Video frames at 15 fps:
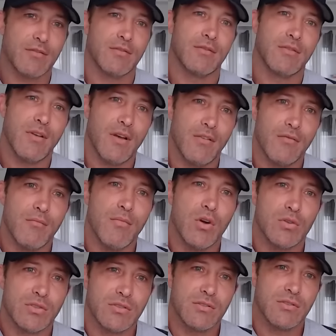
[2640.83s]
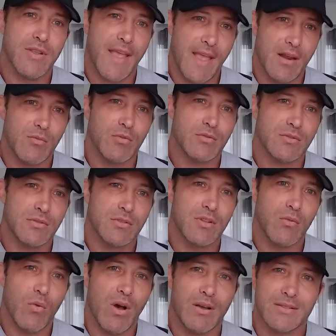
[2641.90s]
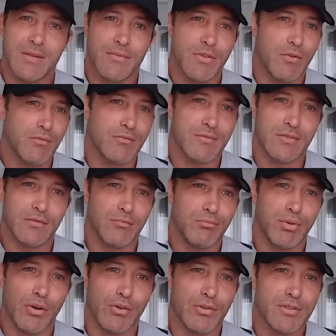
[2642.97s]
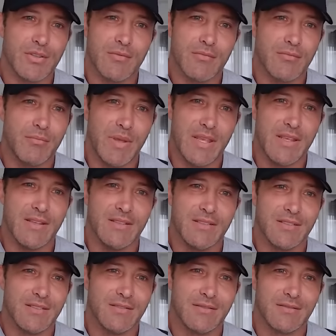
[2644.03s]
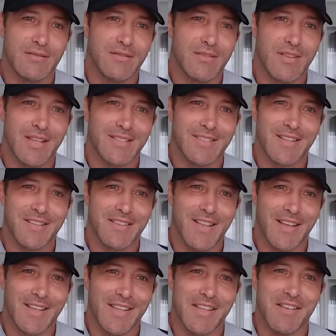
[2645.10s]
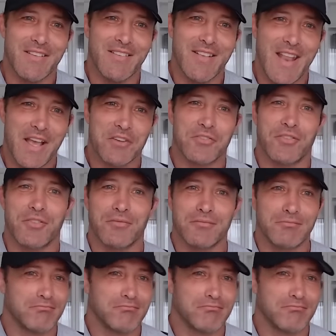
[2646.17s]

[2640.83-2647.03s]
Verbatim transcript: of most animals in the wild, except little birds and bees and things that eat nectar.